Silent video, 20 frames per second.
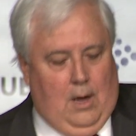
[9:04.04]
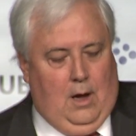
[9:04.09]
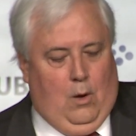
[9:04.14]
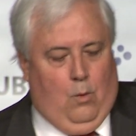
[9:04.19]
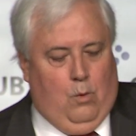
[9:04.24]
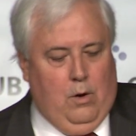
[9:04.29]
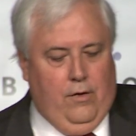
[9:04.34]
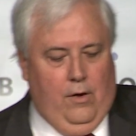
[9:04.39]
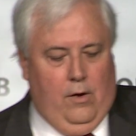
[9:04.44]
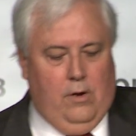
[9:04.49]

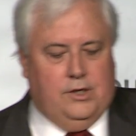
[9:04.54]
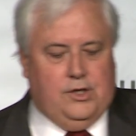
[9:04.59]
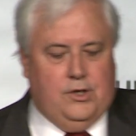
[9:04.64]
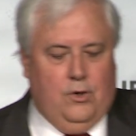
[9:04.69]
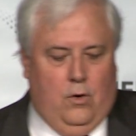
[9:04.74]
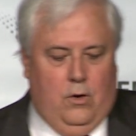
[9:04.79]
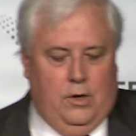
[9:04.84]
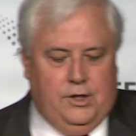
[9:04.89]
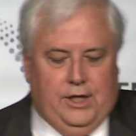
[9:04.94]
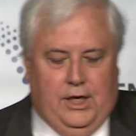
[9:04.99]
With her
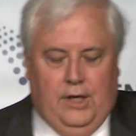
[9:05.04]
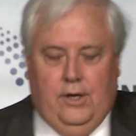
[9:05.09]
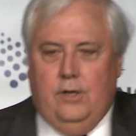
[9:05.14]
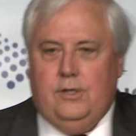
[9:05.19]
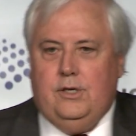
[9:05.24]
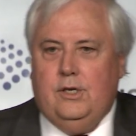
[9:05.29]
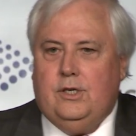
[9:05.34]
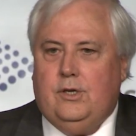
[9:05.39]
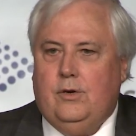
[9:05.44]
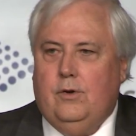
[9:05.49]
sword, she
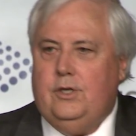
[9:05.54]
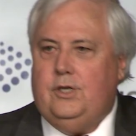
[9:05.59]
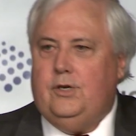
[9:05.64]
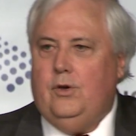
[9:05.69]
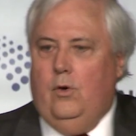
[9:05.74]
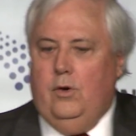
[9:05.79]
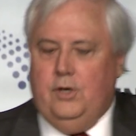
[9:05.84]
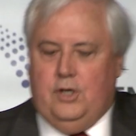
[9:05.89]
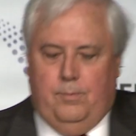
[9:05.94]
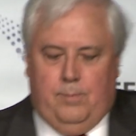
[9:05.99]
uses her
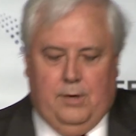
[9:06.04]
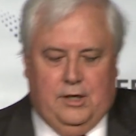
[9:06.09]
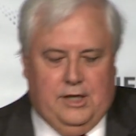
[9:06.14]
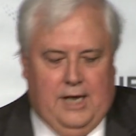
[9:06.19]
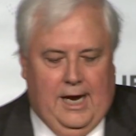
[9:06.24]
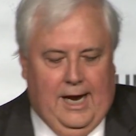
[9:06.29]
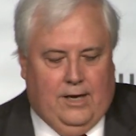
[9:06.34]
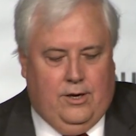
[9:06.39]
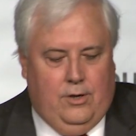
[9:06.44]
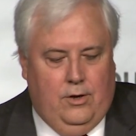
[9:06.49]
sword to
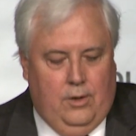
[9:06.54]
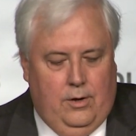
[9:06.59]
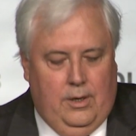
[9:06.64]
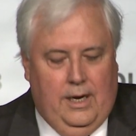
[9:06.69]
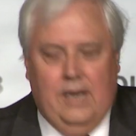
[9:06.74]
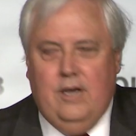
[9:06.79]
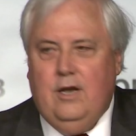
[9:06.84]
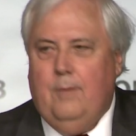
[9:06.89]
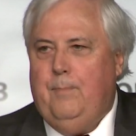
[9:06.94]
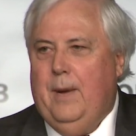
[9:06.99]
protect her
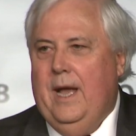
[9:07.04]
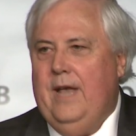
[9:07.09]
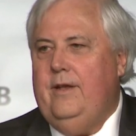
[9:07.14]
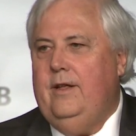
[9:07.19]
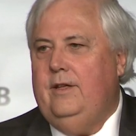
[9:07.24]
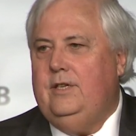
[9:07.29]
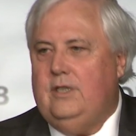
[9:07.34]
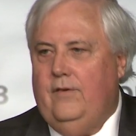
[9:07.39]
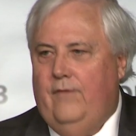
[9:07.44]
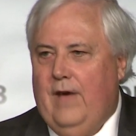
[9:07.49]

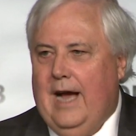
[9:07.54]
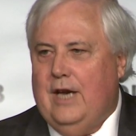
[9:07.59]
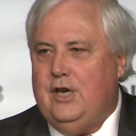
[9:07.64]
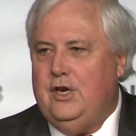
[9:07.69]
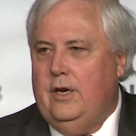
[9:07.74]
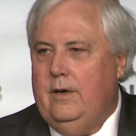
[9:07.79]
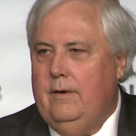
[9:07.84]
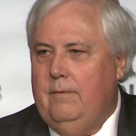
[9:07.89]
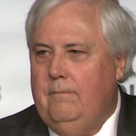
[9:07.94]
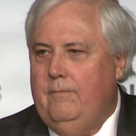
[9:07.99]
independence of
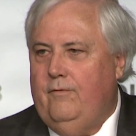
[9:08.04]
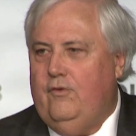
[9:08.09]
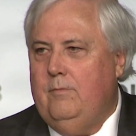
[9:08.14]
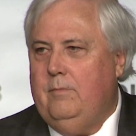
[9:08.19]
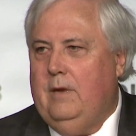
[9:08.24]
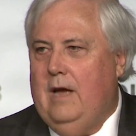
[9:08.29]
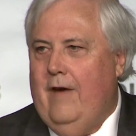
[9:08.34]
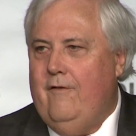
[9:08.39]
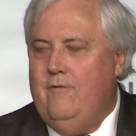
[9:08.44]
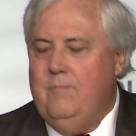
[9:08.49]
action from
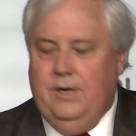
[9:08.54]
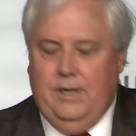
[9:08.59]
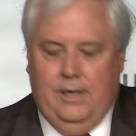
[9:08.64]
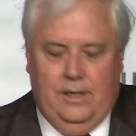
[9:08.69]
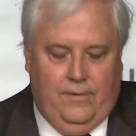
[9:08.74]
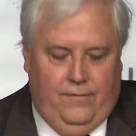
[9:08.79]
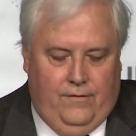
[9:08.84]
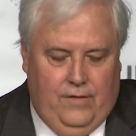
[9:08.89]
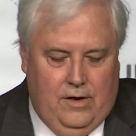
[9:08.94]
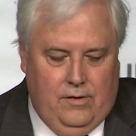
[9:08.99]
government
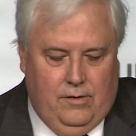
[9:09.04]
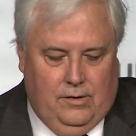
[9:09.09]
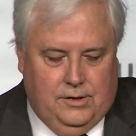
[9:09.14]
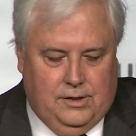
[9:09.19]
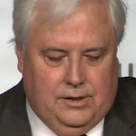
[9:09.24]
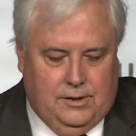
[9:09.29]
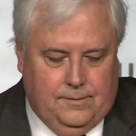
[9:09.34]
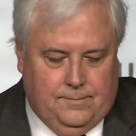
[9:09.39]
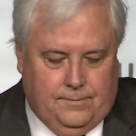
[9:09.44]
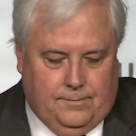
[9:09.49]

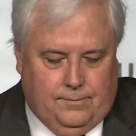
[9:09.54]
interference.